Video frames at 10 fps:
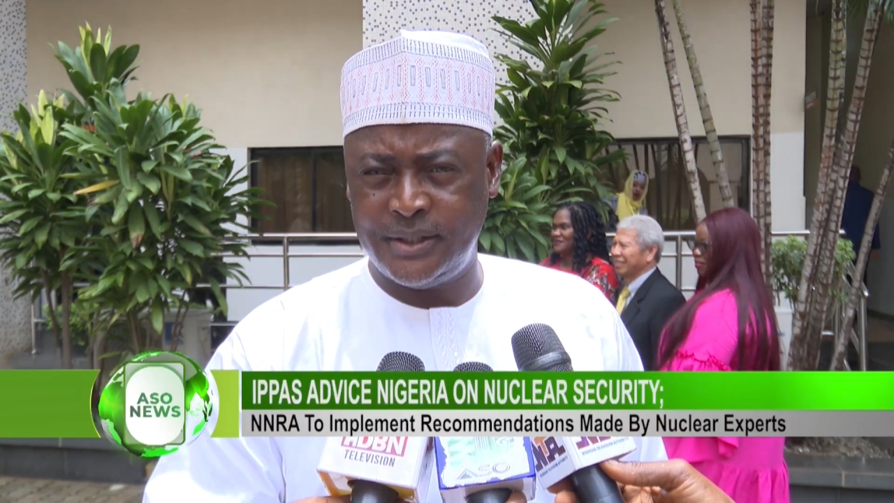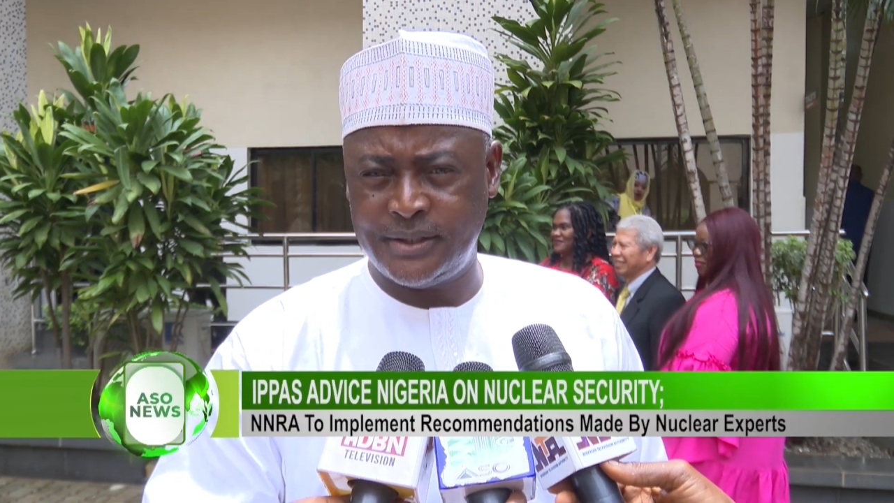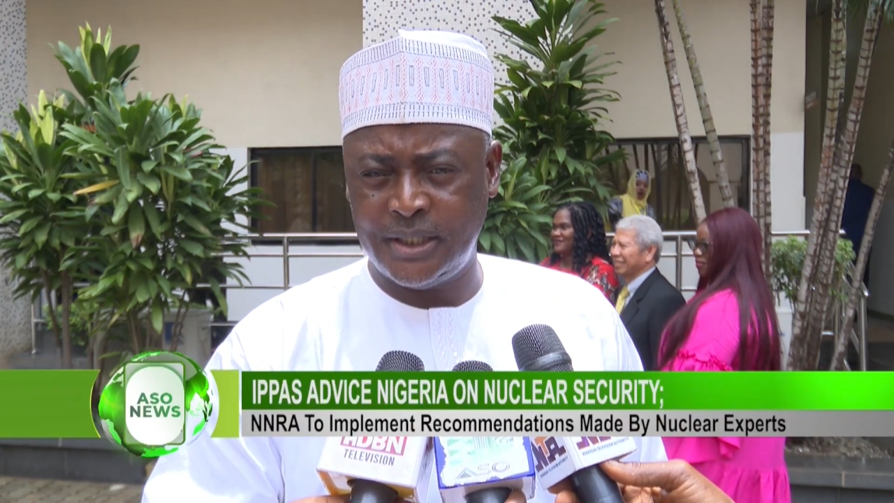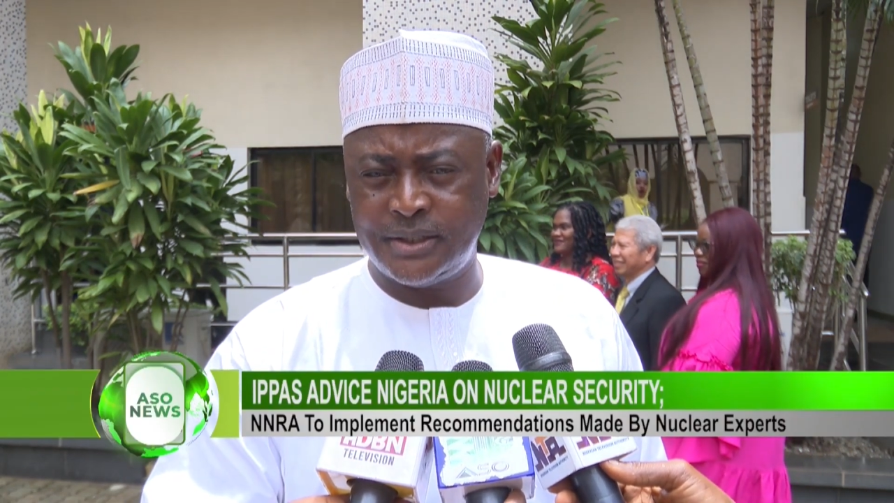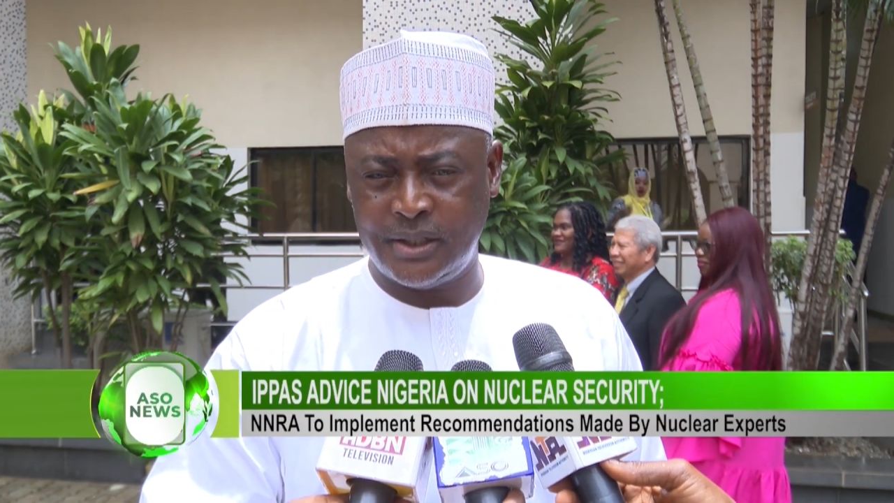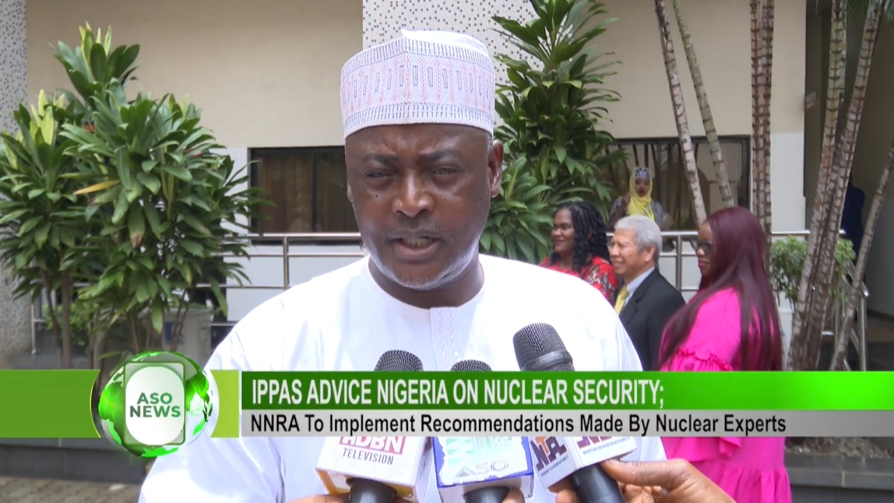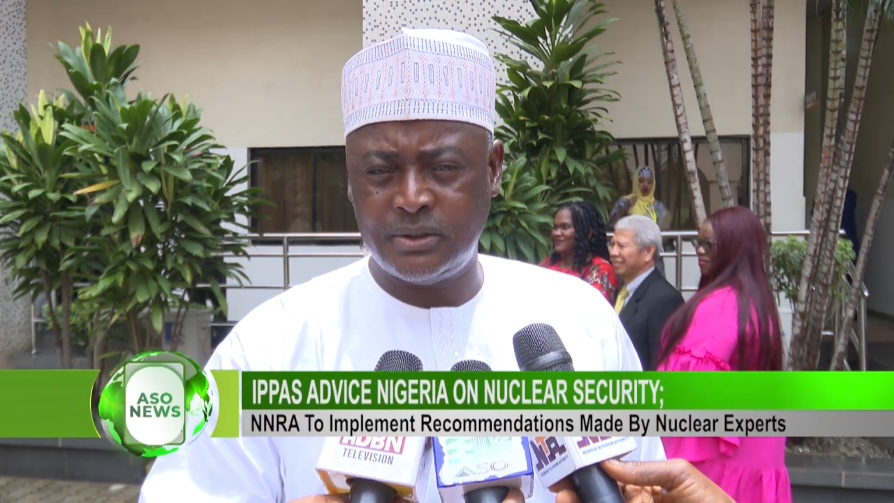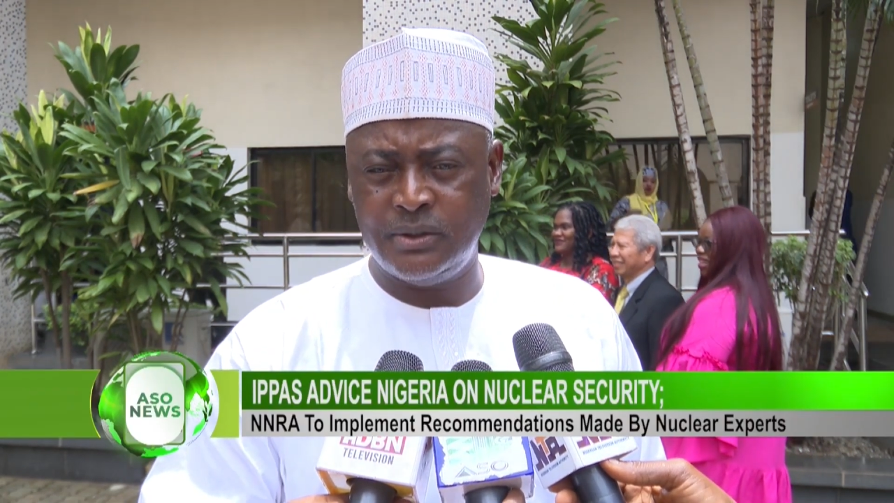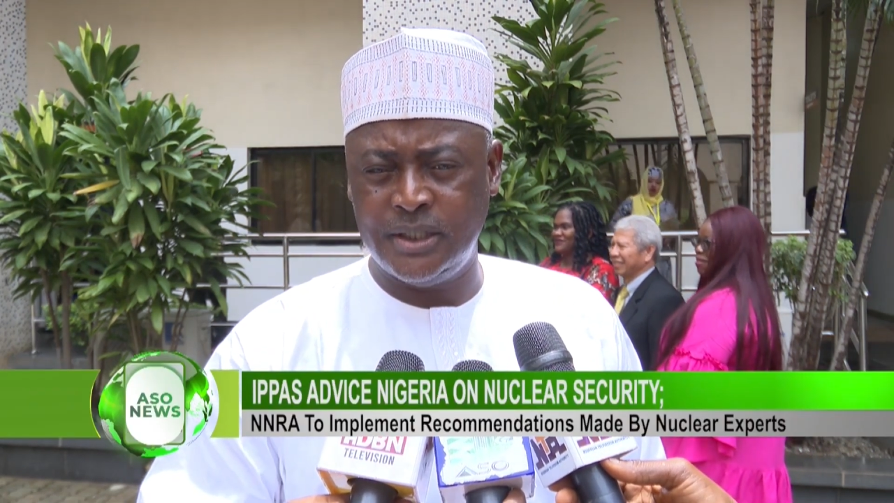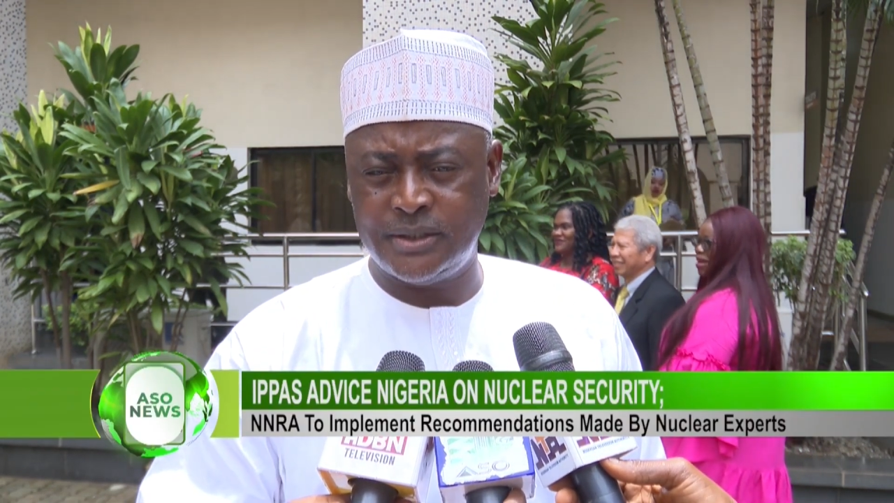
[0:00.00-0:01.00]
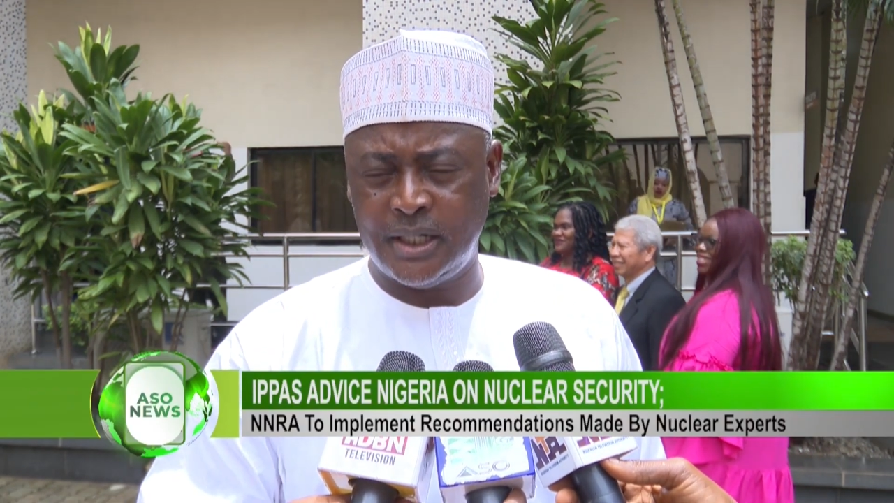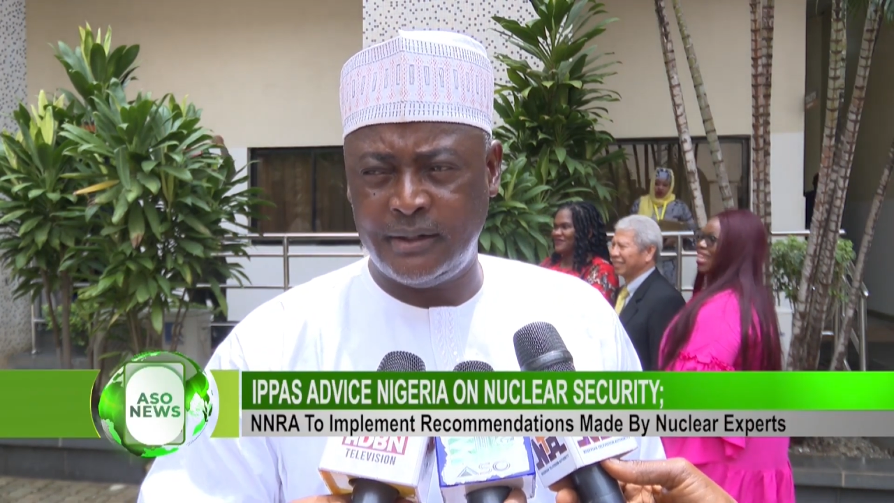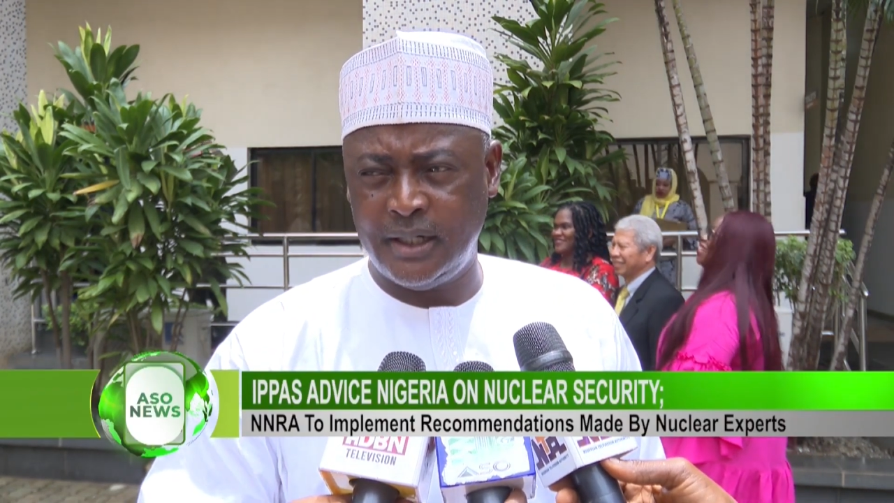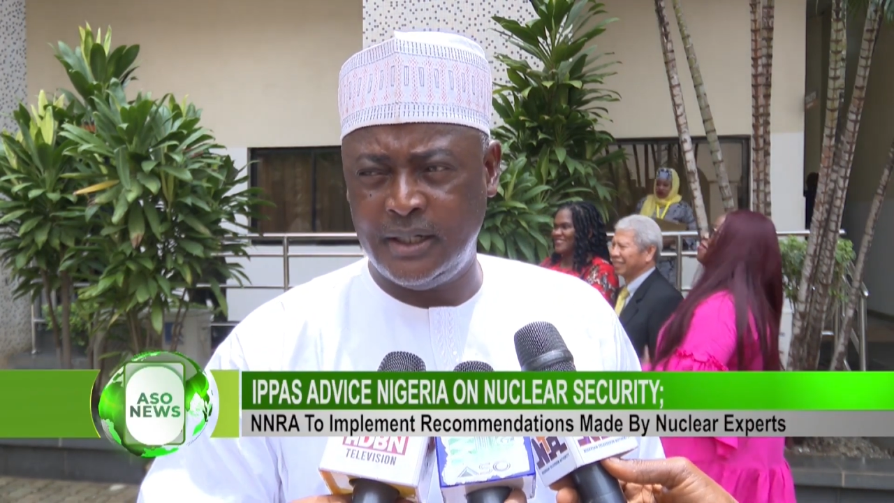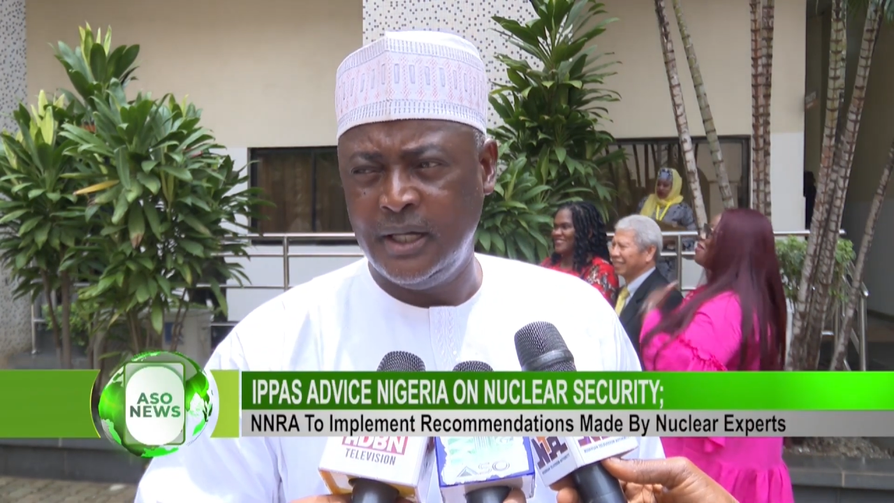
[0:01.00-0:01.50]
research reactor in
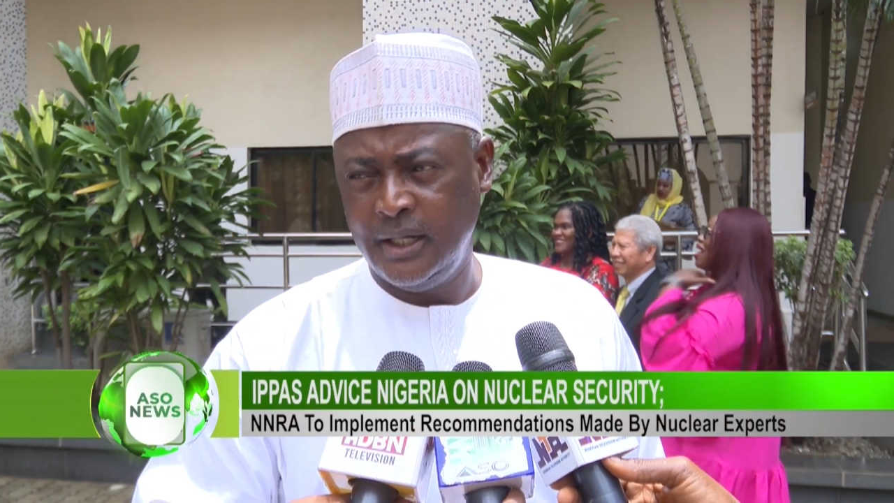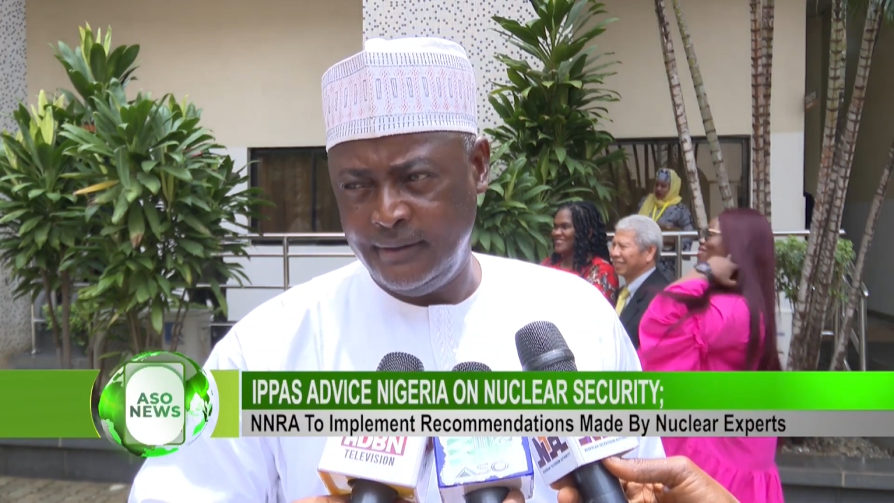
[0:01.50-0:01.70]
Zaria,